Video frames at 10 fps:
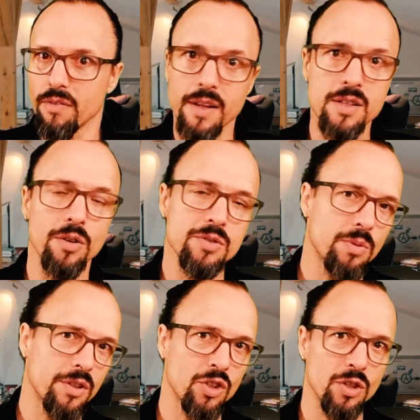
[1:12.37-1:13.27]
That's also where
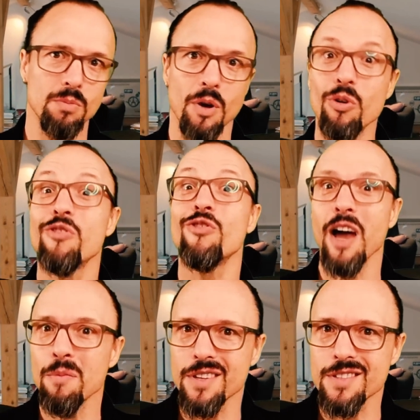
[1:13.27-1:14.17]
the term
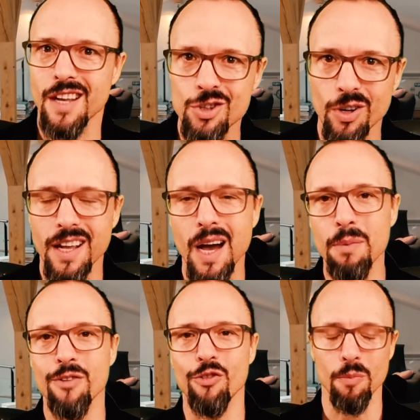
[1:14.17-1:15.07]
refinement is actually
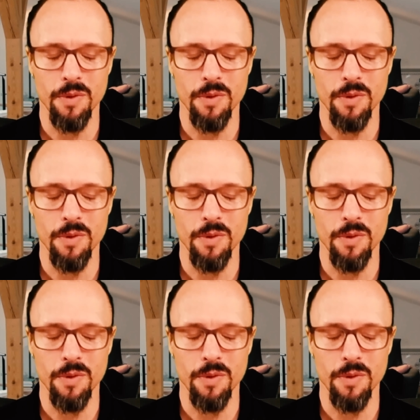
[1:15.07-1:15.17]
coming from.